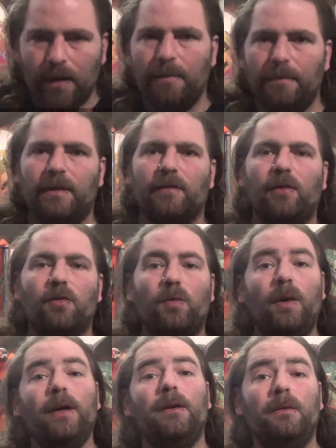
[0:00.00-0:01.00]
But it's got
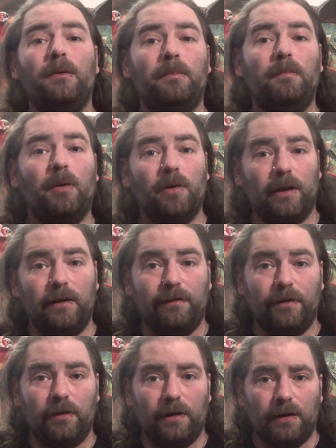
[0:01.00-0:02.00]
quite good body
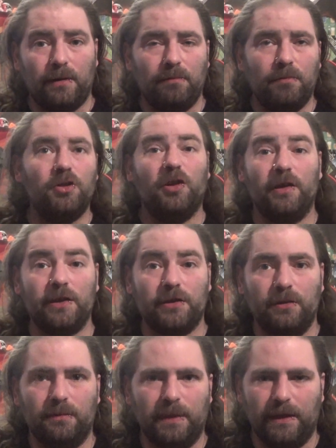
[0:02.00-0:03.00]
for a traditional
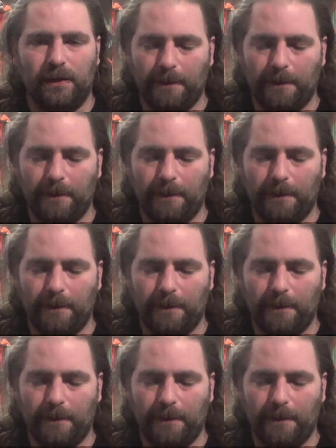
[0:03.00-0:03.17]
beer.